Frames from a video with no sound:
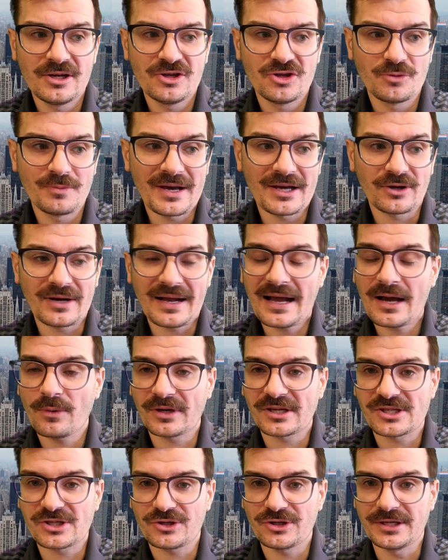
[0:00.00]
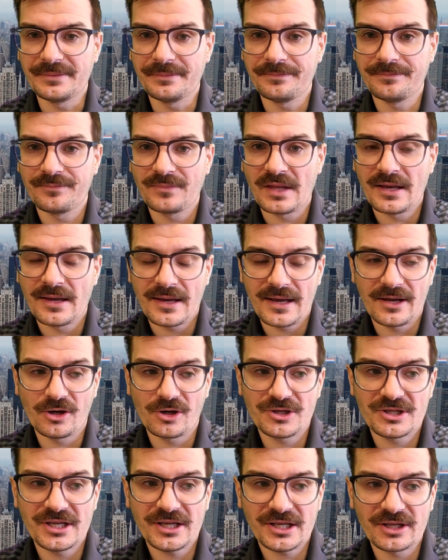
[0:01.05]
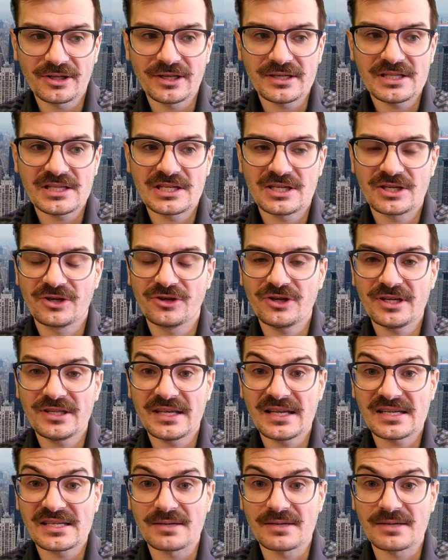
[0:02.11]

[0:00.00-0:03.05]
no matter how extreme, and articulate the degree they